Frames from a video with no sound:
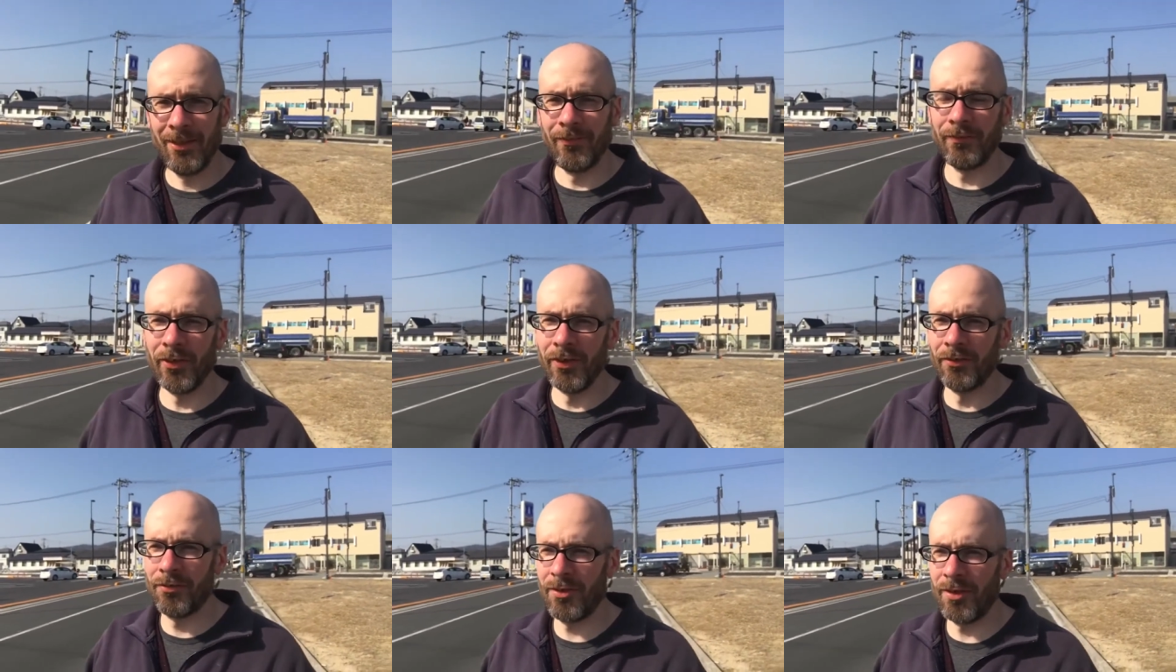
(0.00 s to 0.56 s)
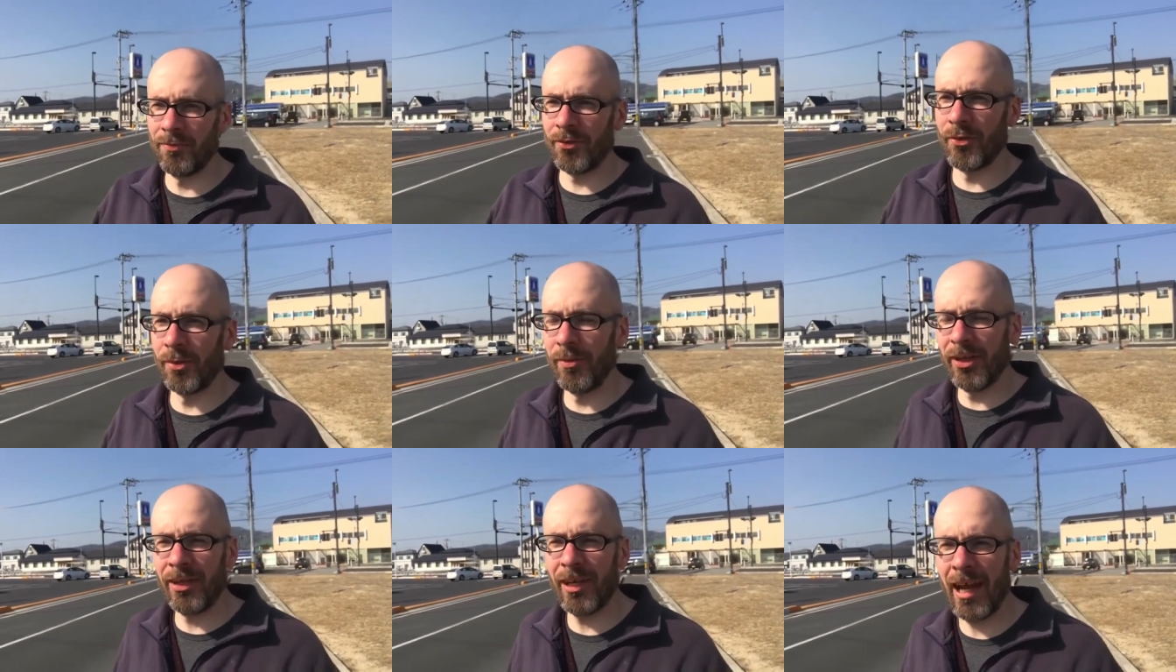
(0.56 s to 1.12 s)
Hello friends, James
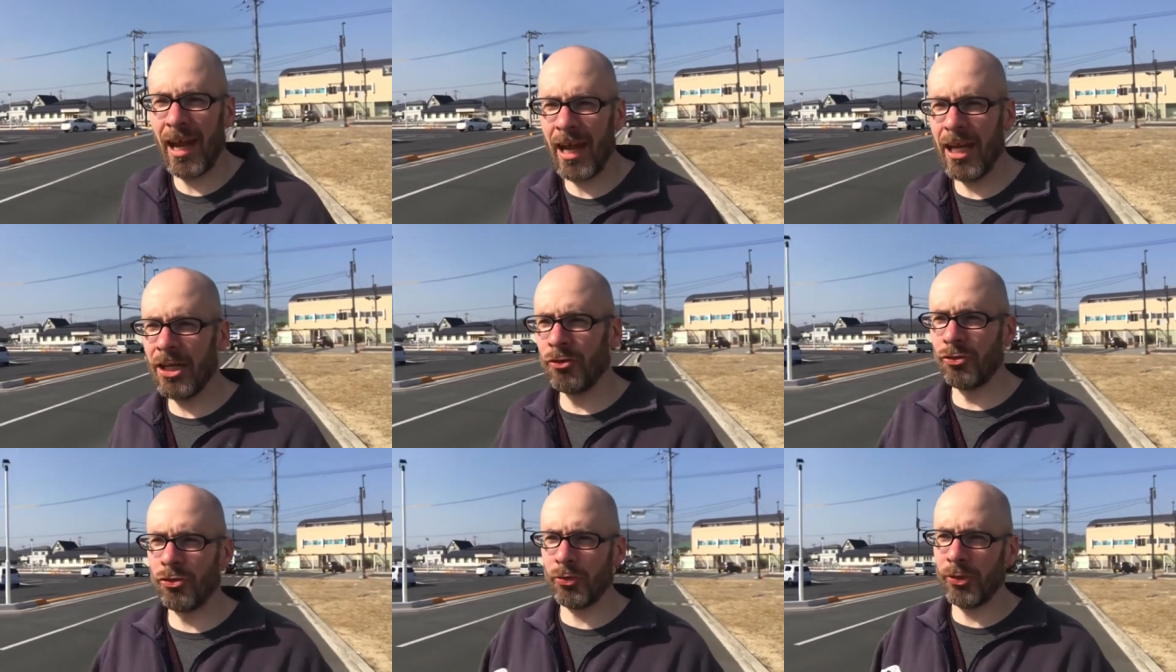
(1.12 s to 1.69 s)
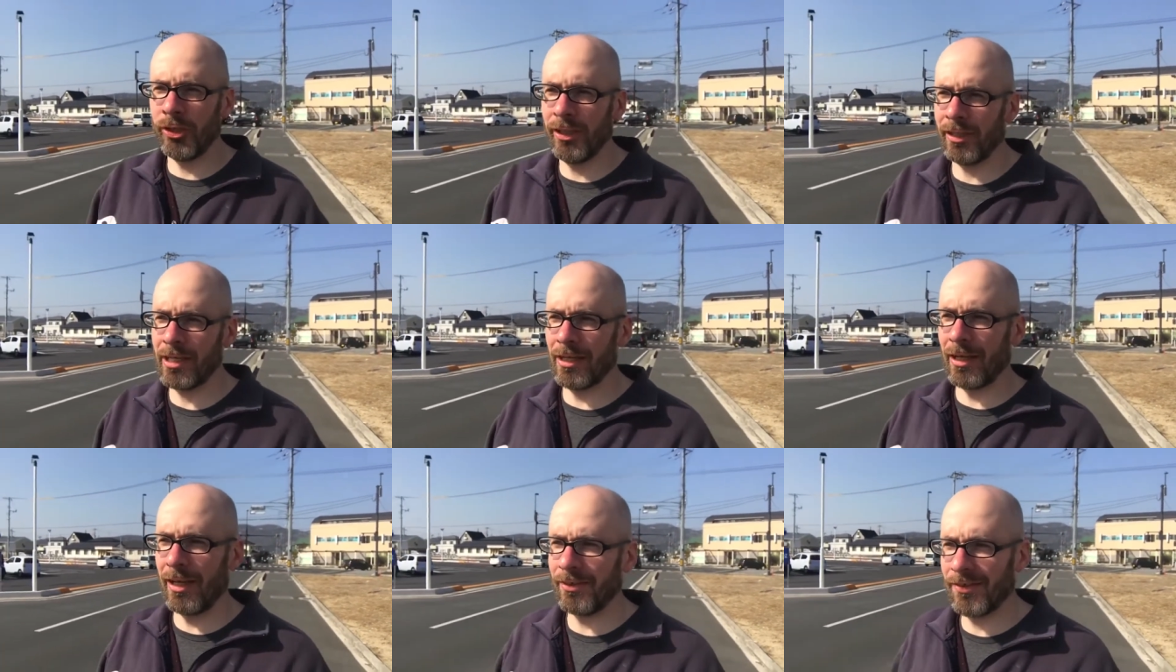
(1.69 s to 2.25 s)
Corbett,
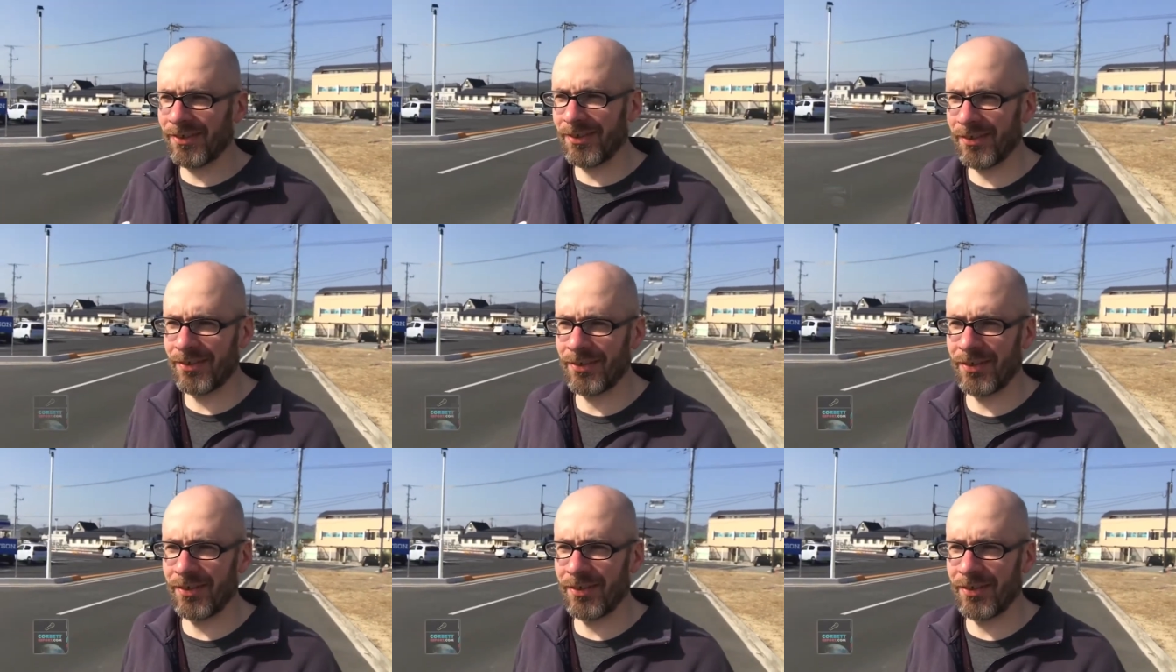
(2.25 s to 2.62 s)
enjoying a nice